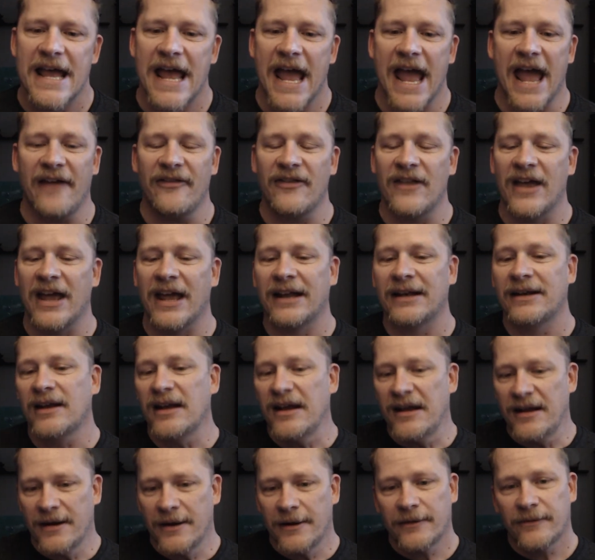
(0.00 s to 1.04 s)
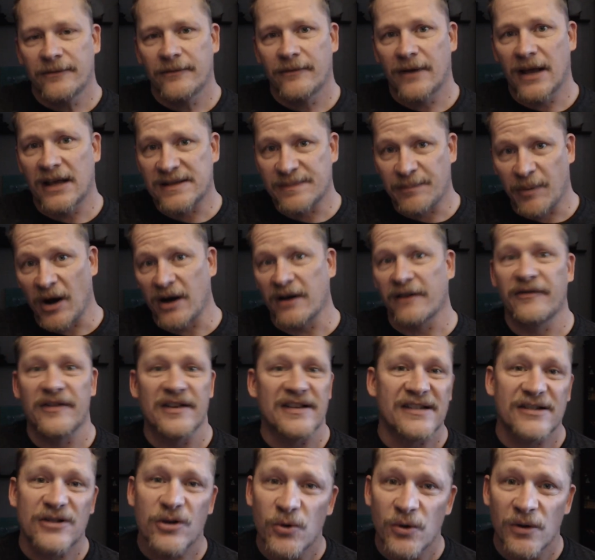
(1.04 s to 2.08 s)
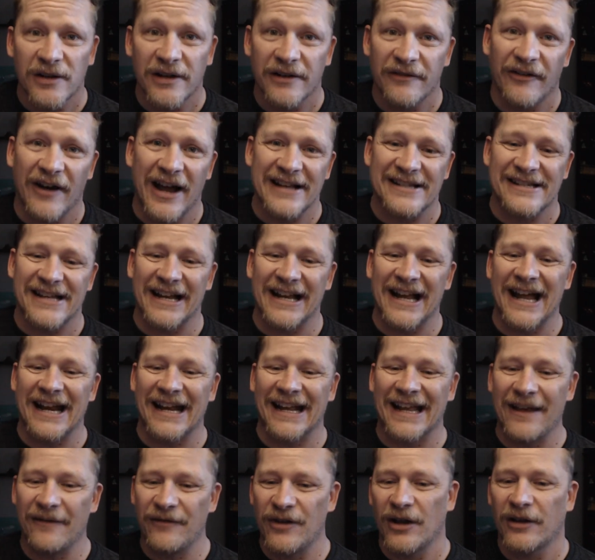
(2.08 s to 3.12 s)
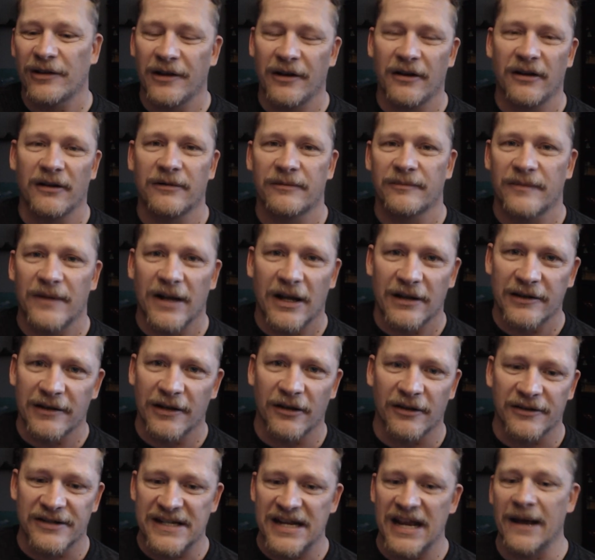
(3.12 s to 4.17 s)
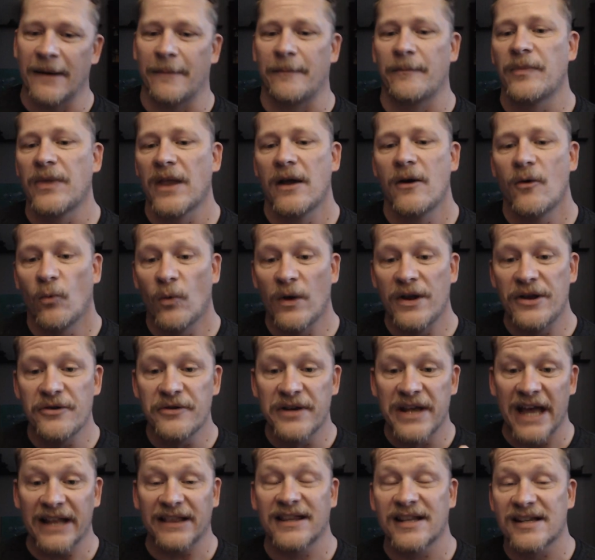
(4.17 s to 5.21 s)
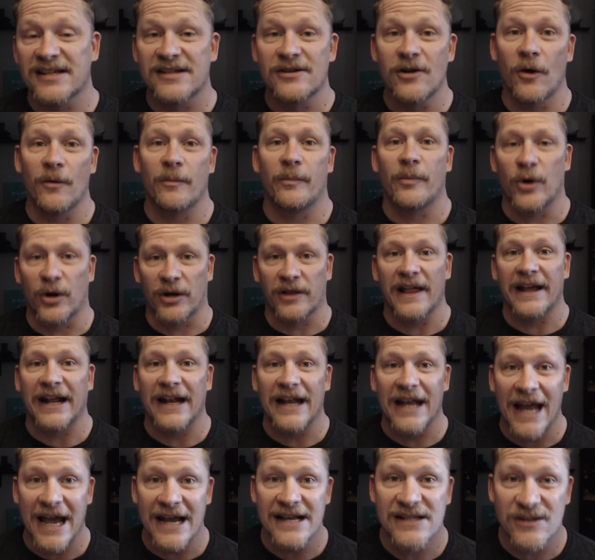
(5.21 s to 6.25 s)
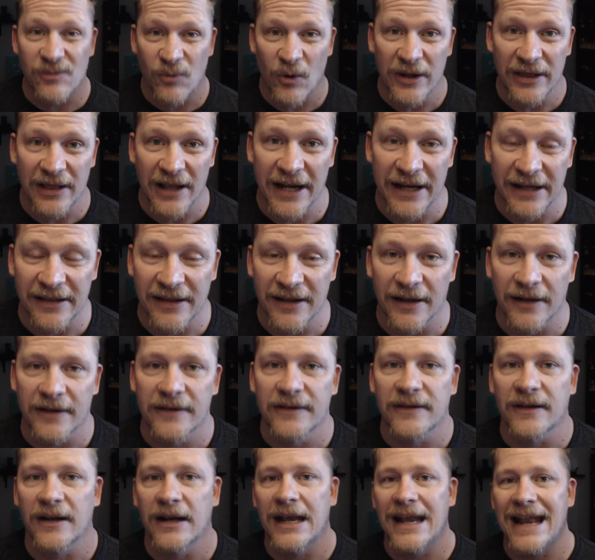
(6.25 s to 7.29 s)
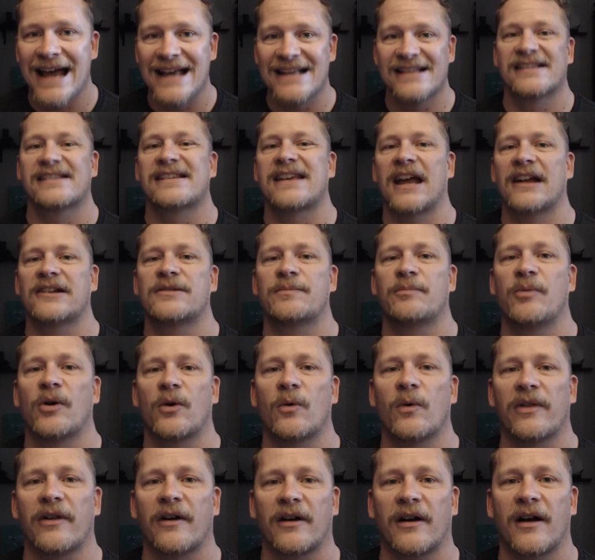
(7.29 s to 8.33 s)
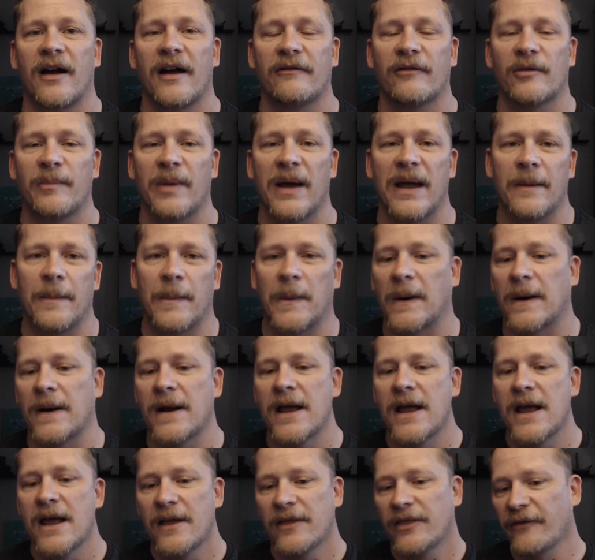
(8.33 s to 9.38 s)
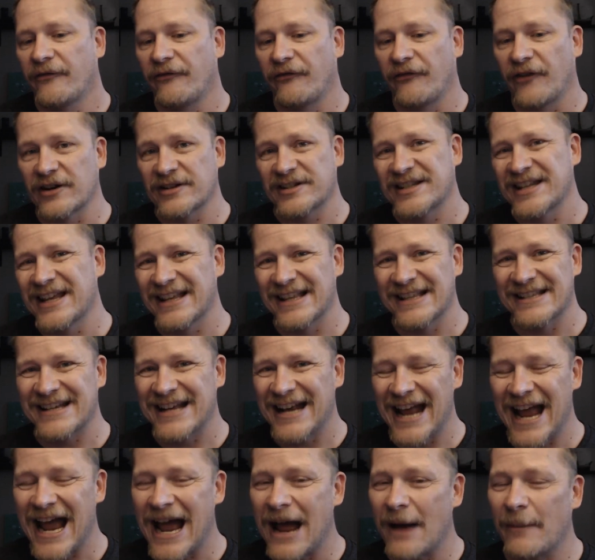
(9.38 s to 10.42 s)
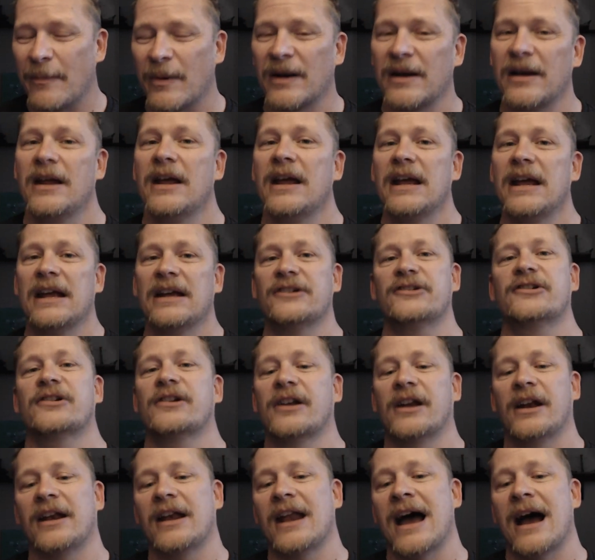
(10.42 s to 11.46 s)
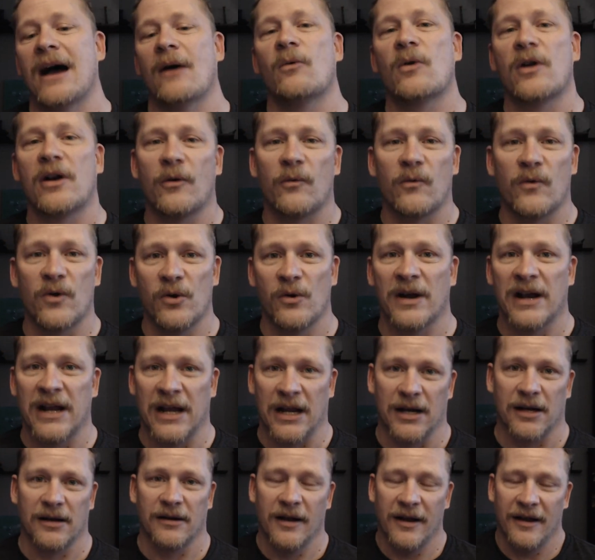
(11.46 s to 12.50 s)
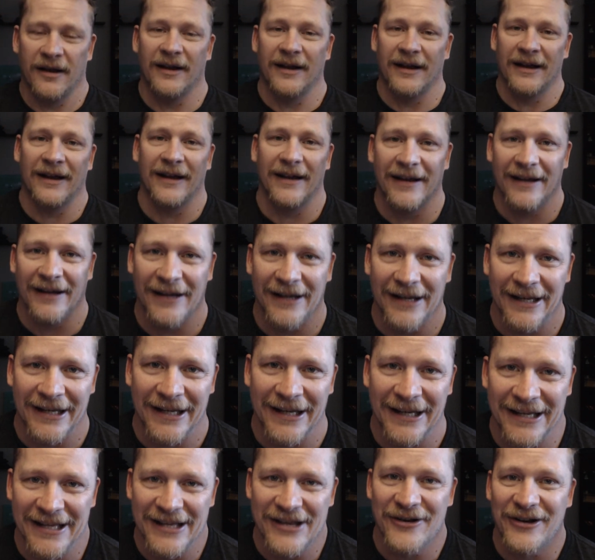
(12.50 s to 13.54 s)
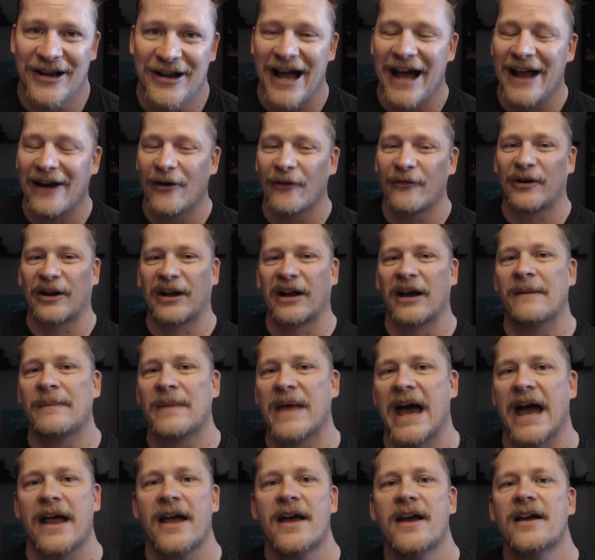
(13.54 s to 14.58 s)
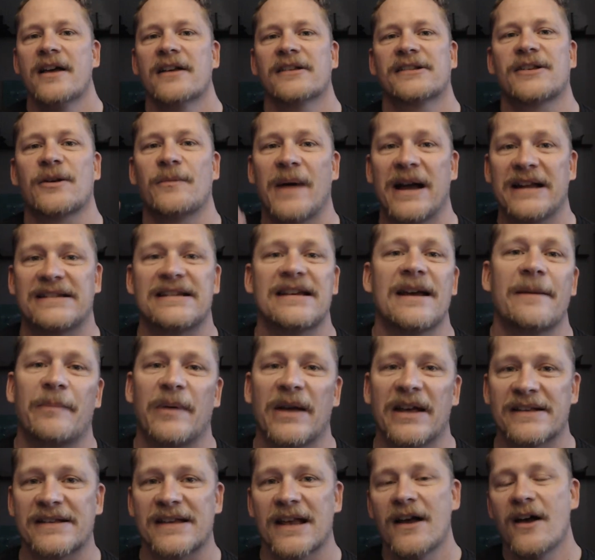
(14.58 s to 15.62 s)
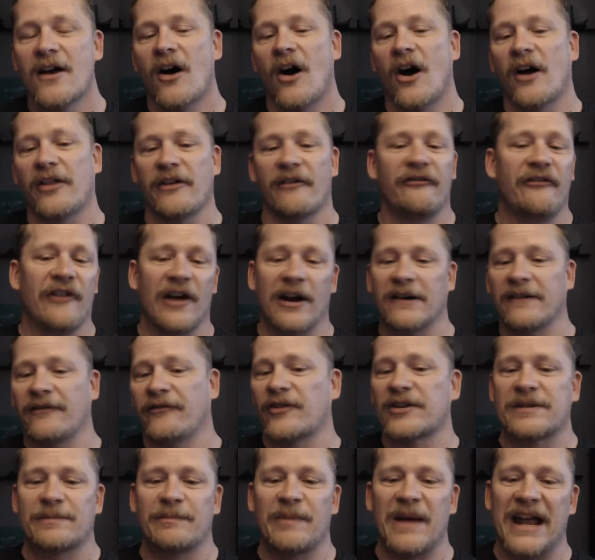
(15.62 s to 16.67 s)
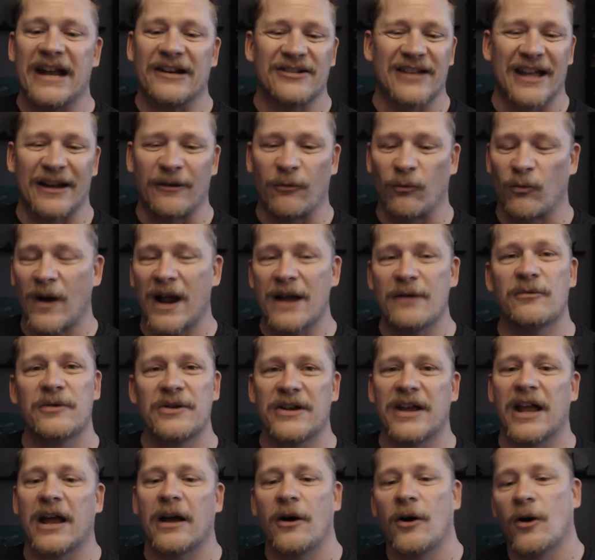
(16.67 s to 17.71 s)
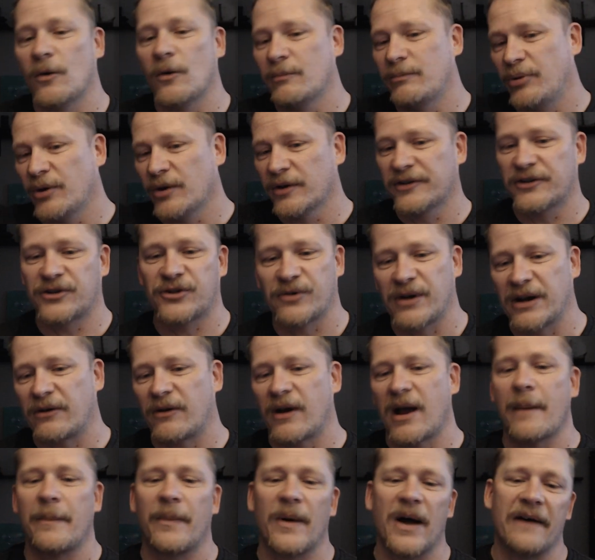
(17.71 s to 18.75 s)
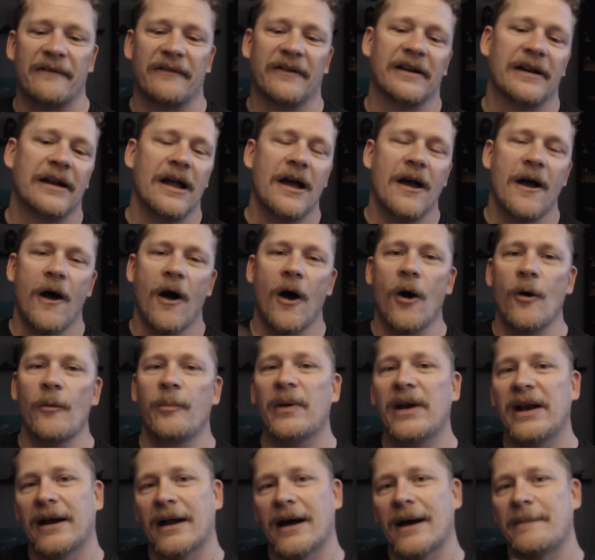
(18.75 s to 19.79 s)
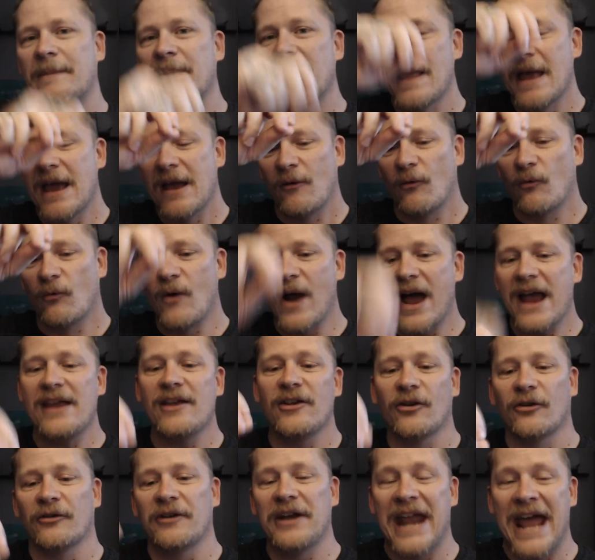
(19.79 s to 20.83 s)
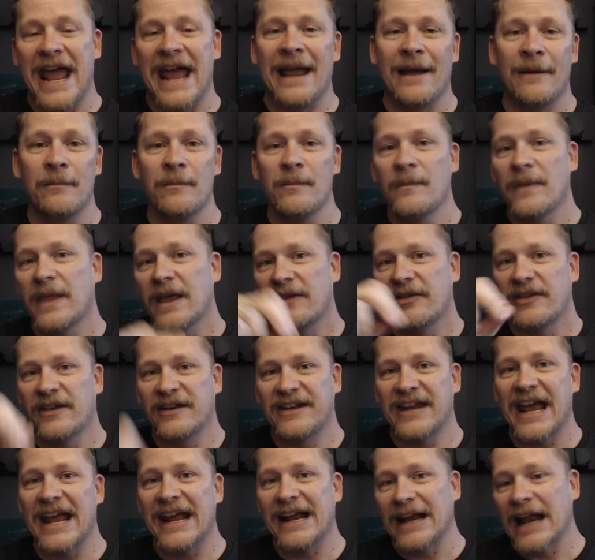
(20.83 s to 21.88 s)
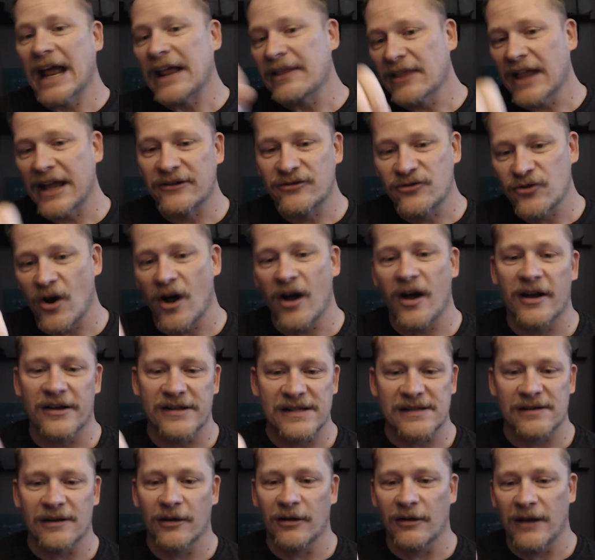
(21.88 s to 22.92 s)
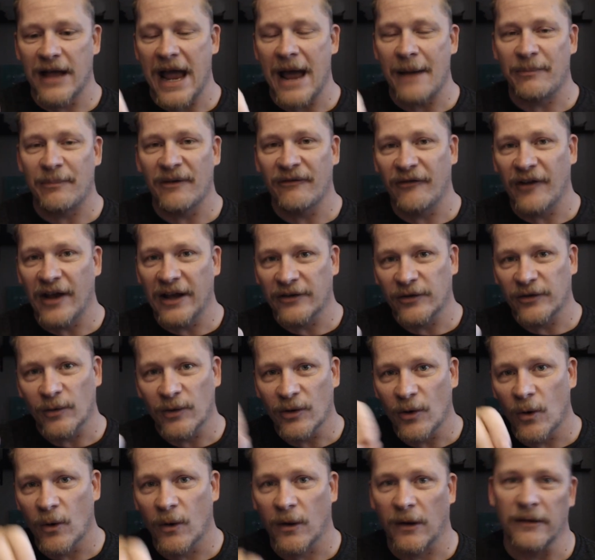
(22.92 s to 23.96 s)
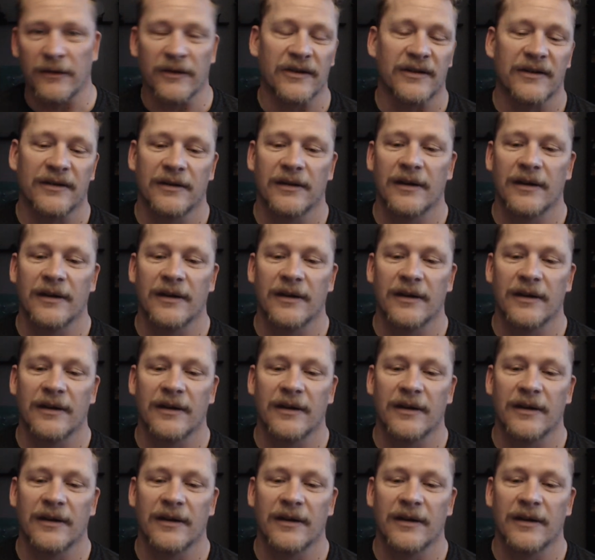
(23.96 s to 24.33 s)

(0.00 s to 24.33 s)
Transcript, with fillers: And then as part of this tool advice, I got to give you a little a little tip. When you get this notebook, like a nice one like this, a nice sketchbook with archival paper, the first thing that's going to happen is you're going to not want to ruin it. you got to overcome that. So my tip is on the very first page, like right when you get home, pull the shrink wrap off it, open it up, write your name, the date, and like draw a little happy face with horns